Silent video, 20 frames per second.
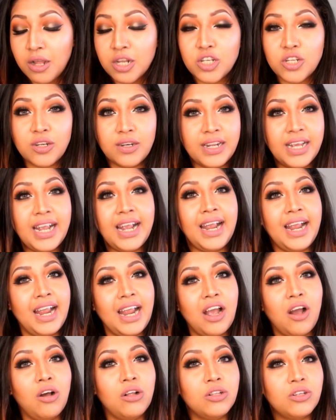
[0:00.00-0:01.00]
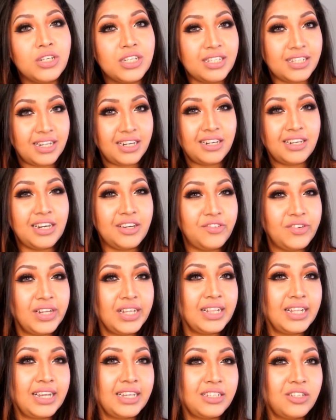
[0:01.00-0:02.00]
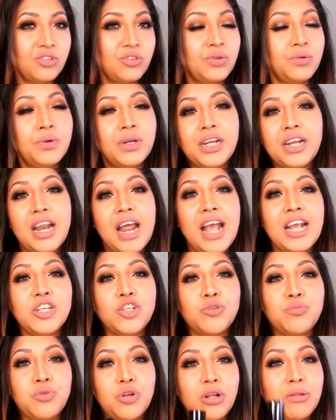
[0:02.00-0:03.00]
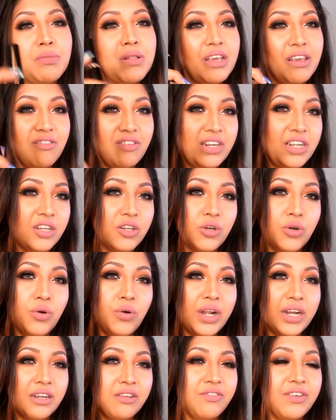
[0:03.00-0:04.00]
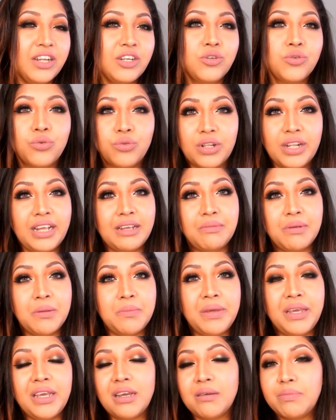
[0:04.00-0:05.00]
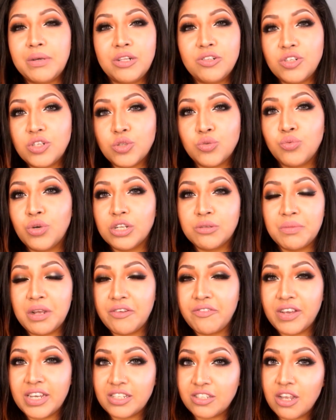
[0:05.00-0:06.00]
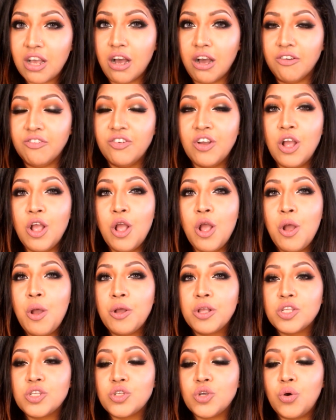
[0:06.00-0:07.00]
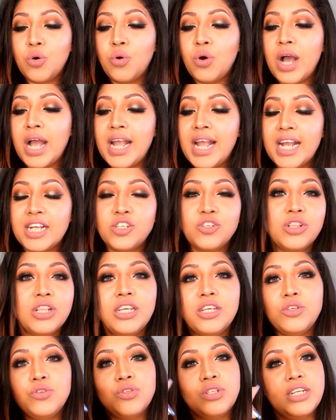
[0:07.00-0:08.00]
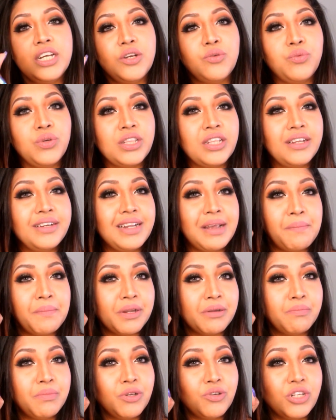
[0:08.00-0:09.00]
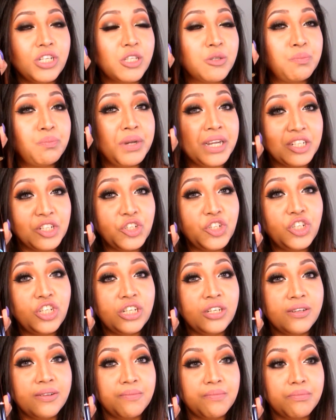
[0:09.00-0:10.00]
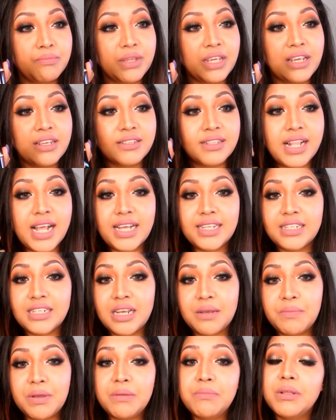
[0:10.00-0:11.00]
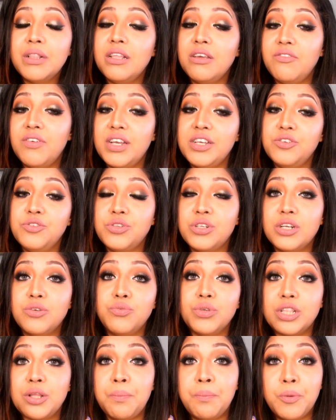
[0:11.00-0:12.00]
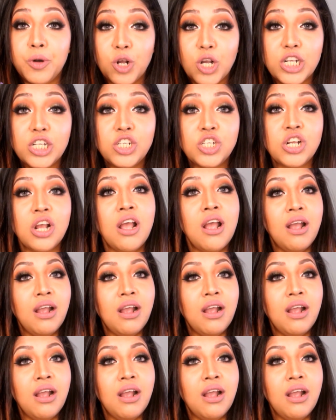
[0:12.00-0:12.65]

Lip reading: Today, all of a sudden, I realized, you know what, I should probably give it a go, and if I don't like my makeup, I'll just wash my face off. So I actually used it with a Damp and Beauty sponge, because last time I believe I used it with a brush,